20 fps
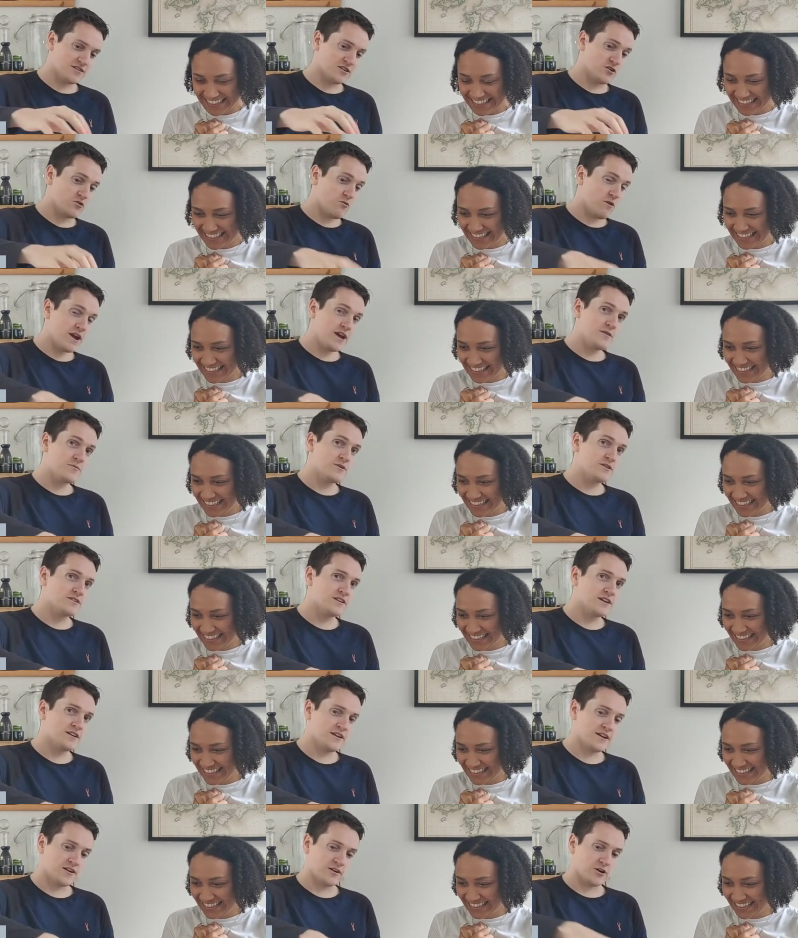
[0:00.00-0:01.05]
Speaker 1: The grain
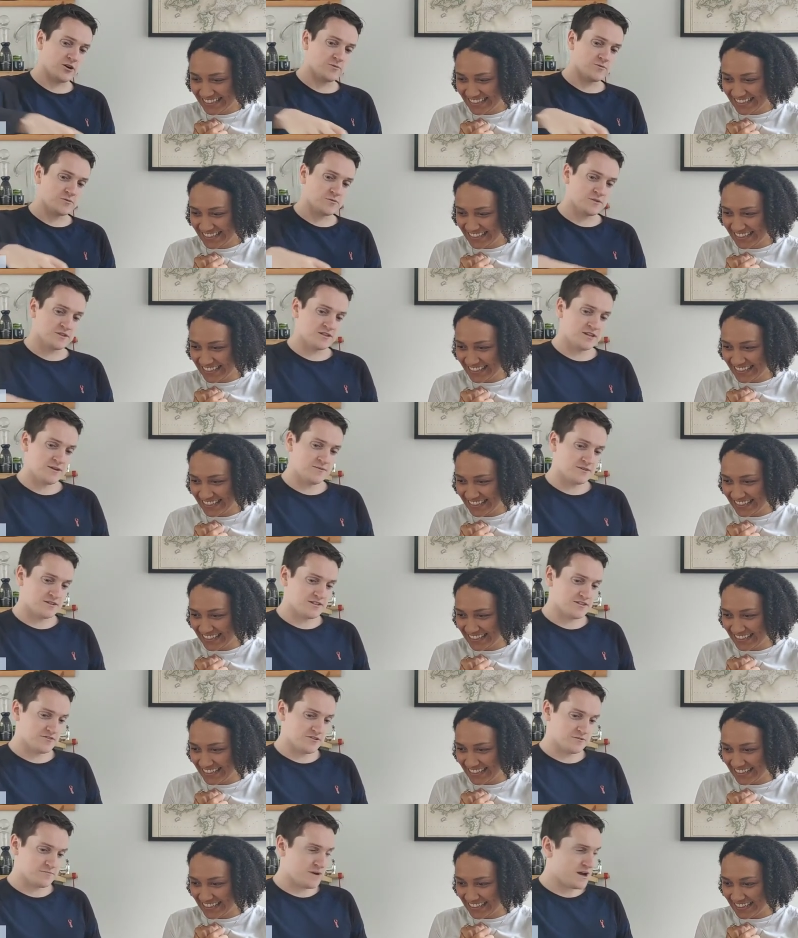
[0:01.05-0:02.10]
whiskey in here comes from the same
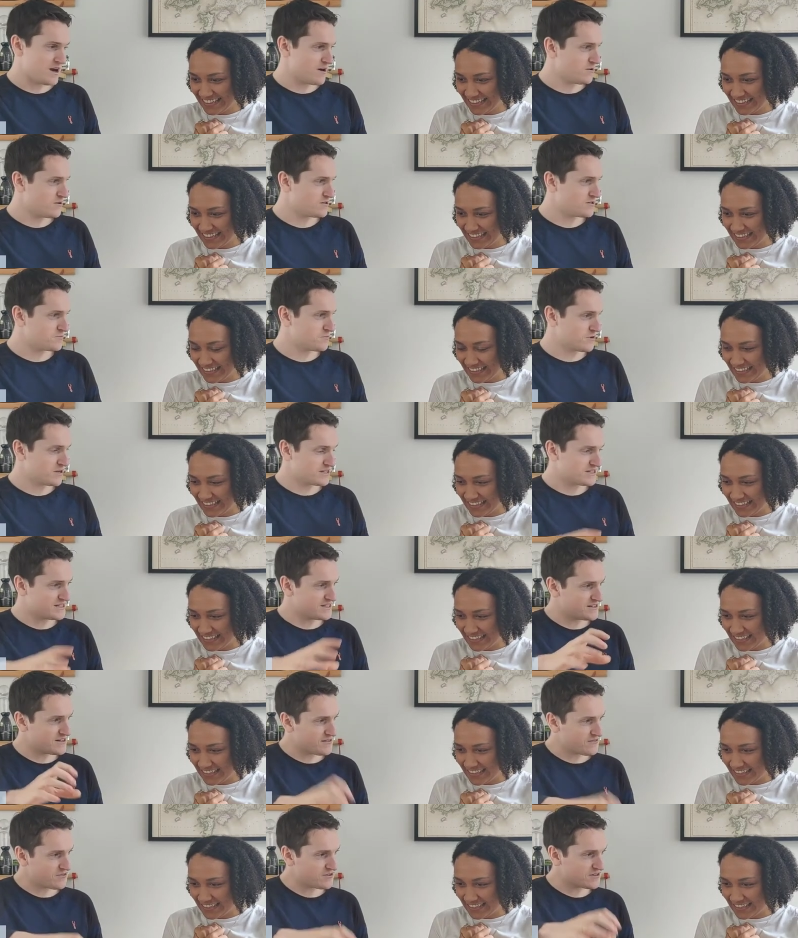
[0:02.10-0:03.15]
distillery as Powers, but it's
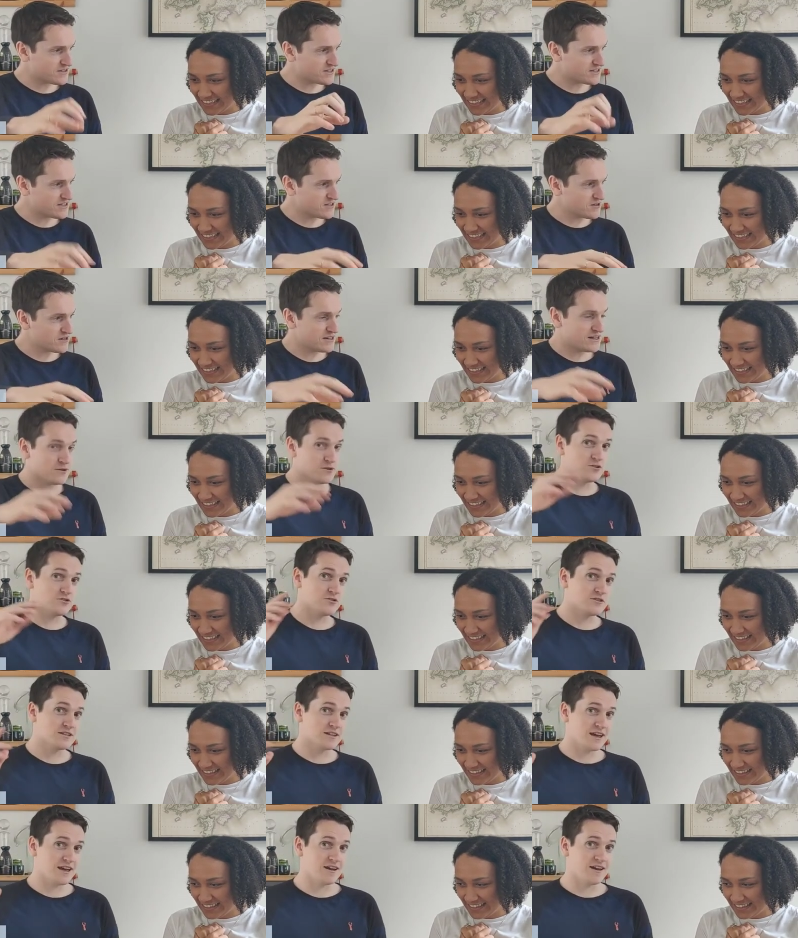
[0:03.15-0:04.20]
a different distillery. Now it
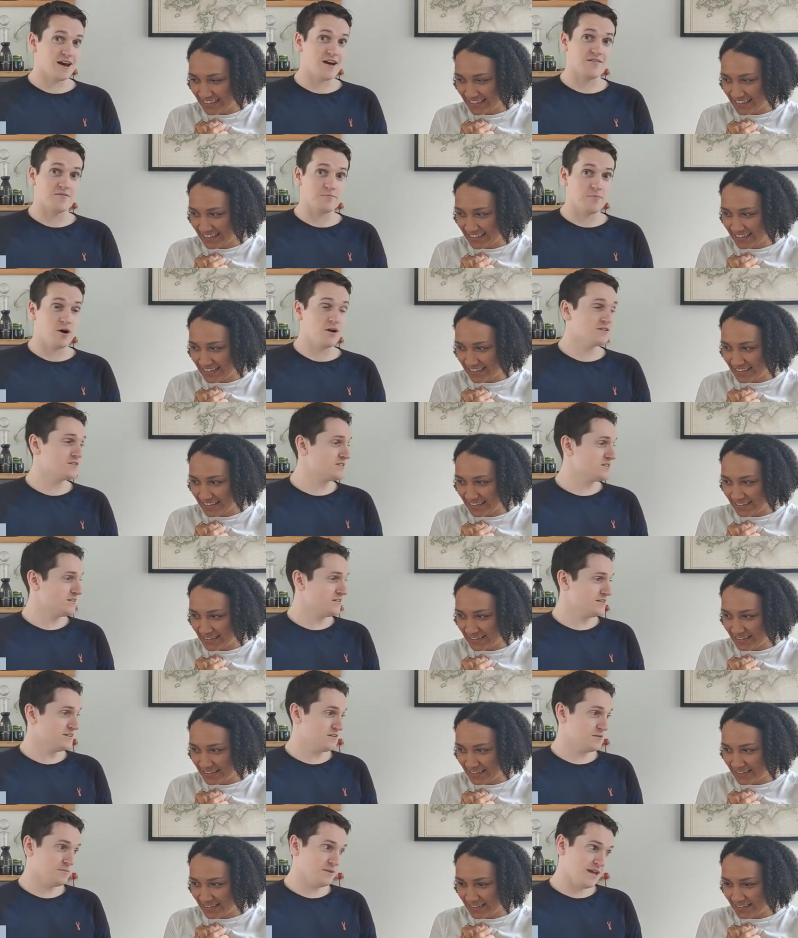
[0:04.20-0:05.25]
does again have pot
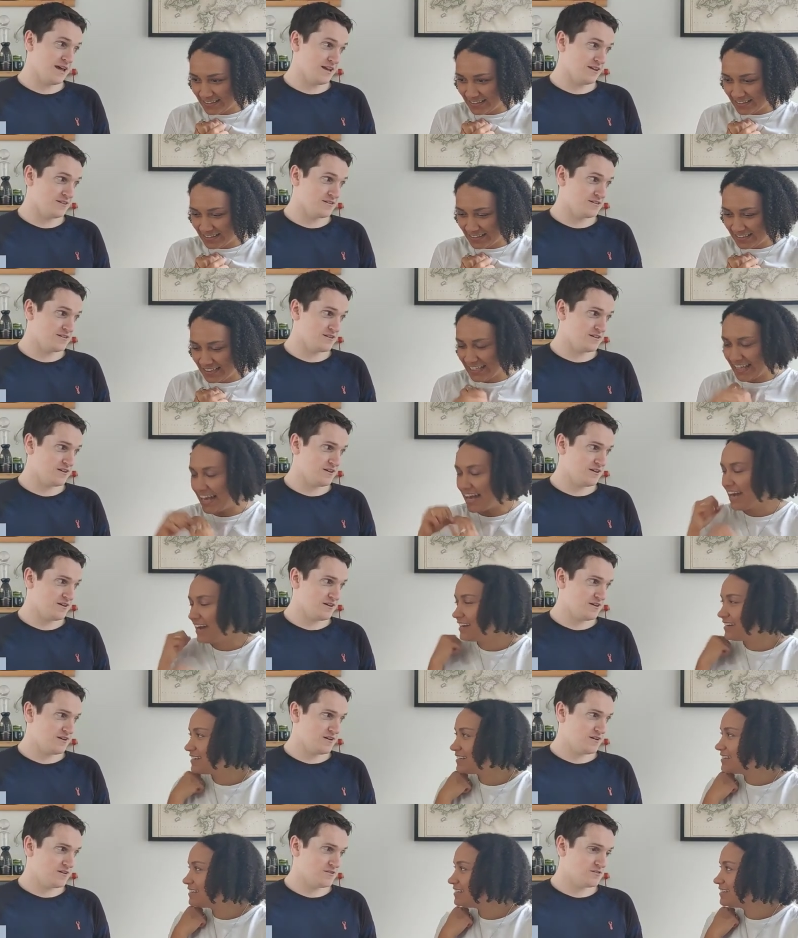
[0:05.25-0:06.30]
still in the blend.
Speaker 2: Yeah.
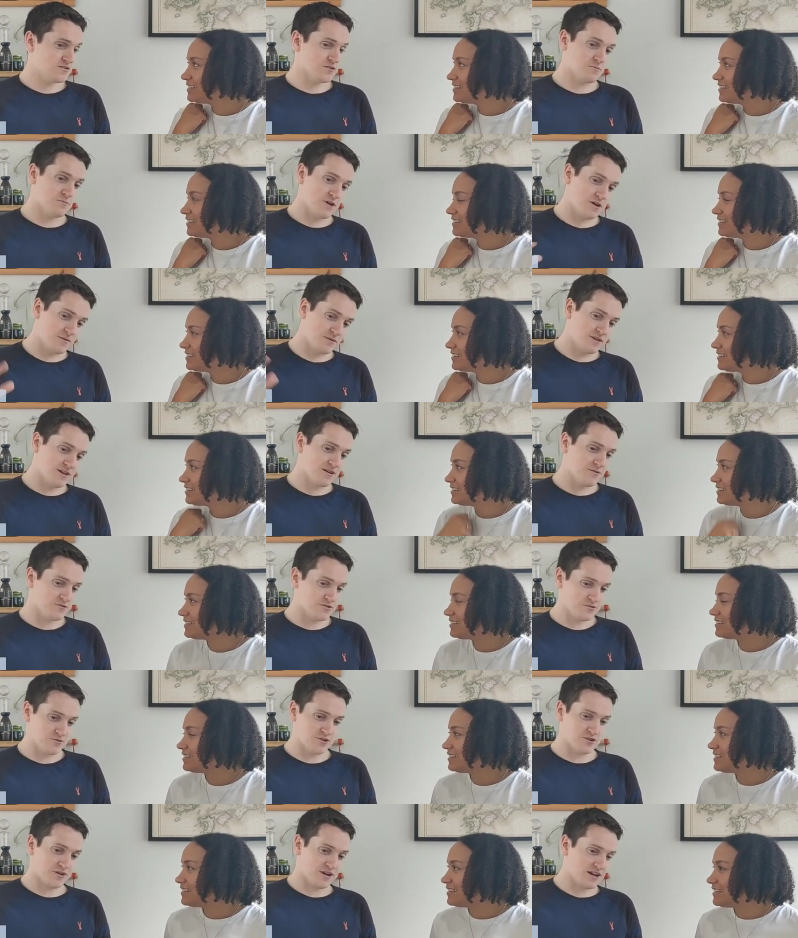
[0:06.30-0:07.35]
Speaker 1: So maybe that
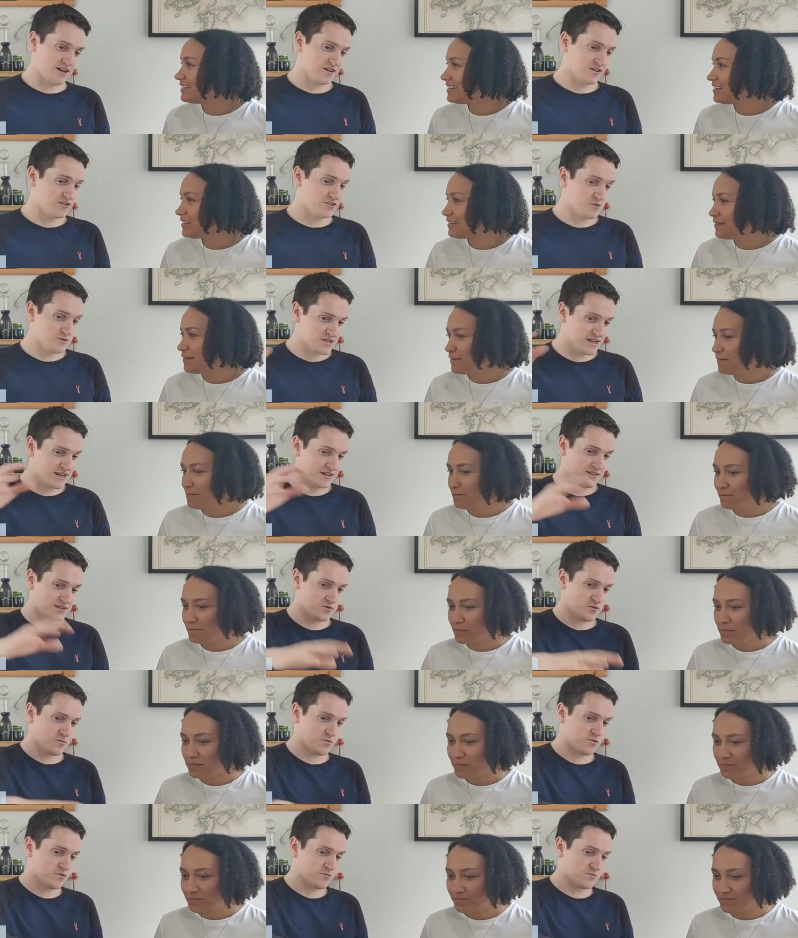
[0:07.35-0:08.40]
was what you were getting, because you were saying
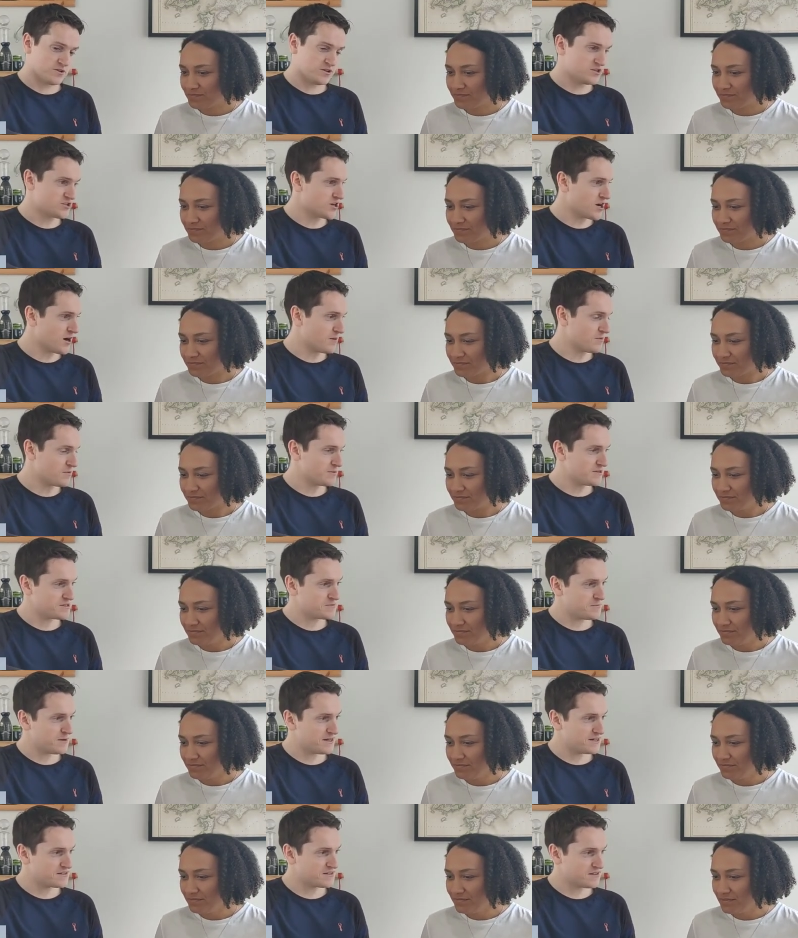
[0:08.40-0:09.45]
these were both a bit sharp and a bit
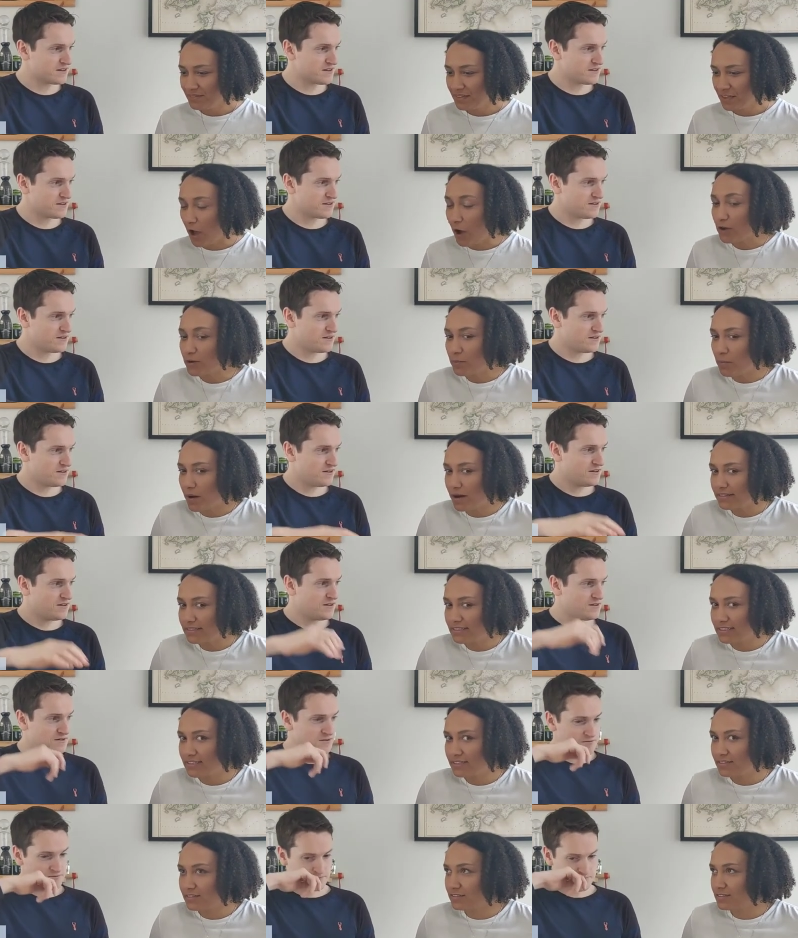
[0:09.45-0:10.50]
spicy.
Speaker 2: Are pot
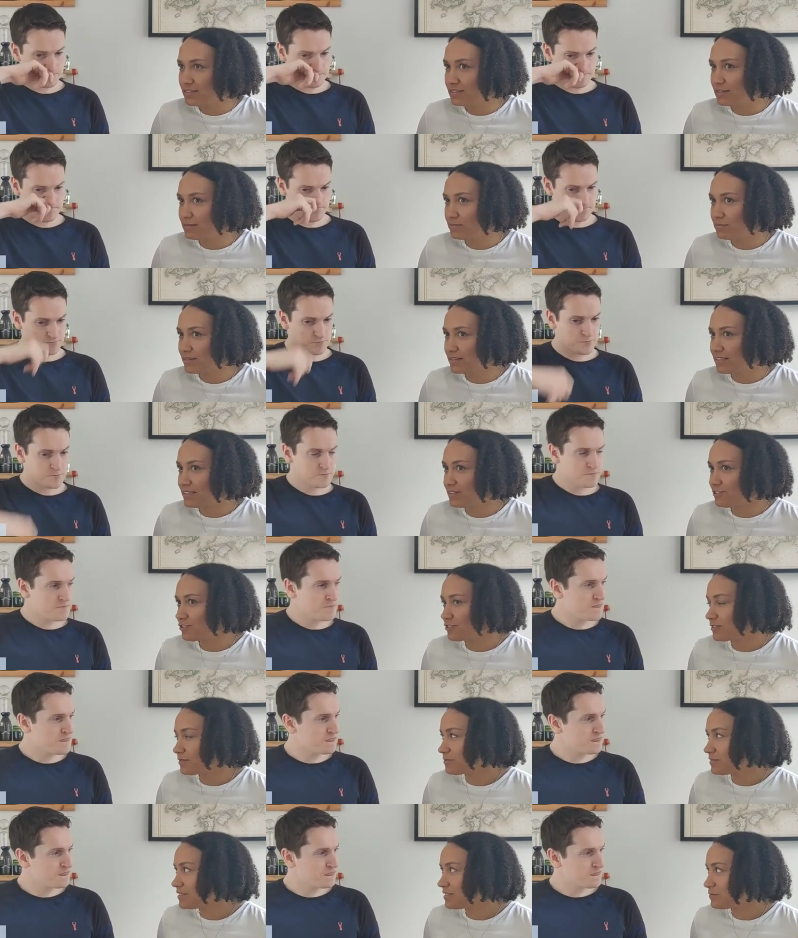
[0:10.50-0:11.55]
stills typically
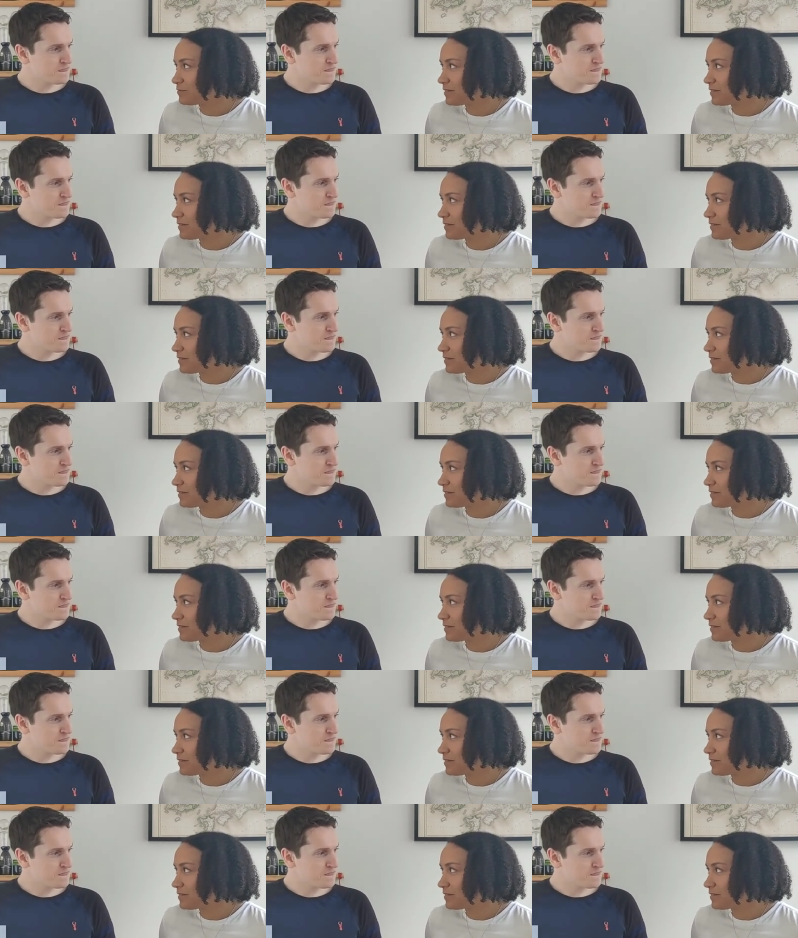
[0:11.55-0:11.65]
sharp and